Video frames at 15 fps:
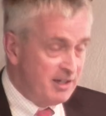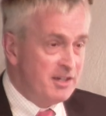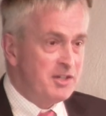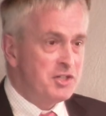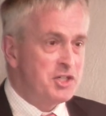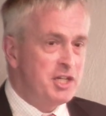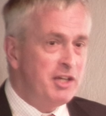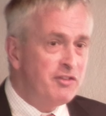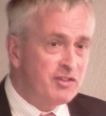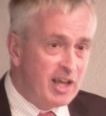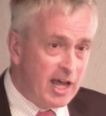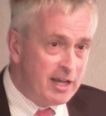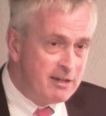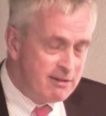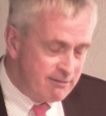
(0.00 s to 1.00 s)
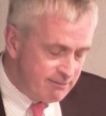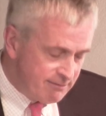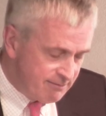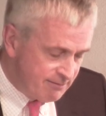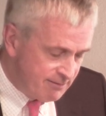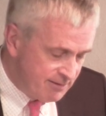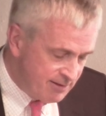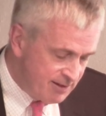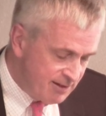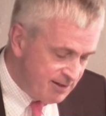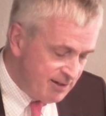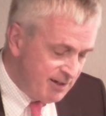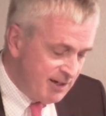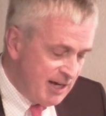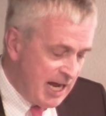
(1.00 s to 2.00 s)
She said,
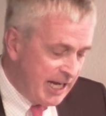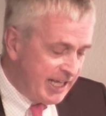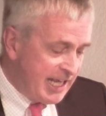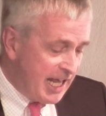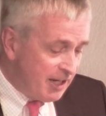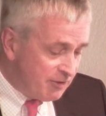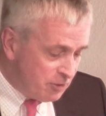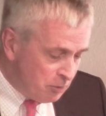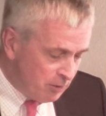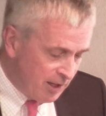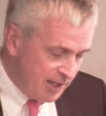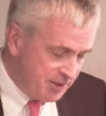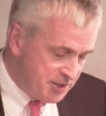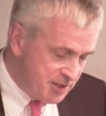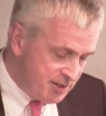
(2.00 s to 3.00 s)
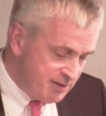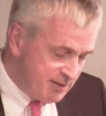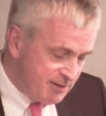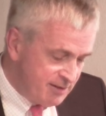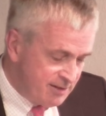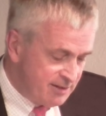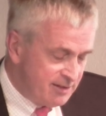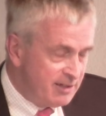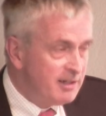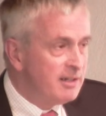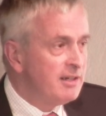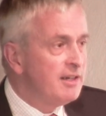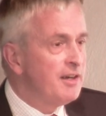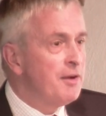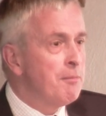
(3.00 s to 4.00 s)
I can't do lunch,
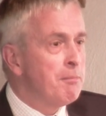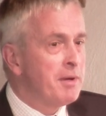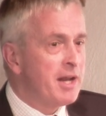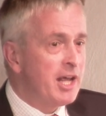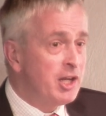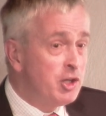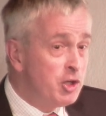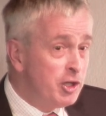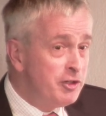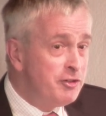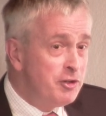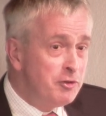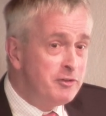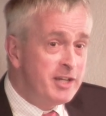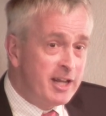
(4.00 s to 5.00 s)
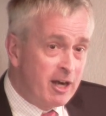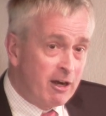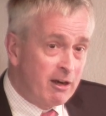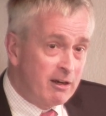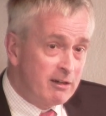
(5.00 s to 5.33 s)
but I could do dinner.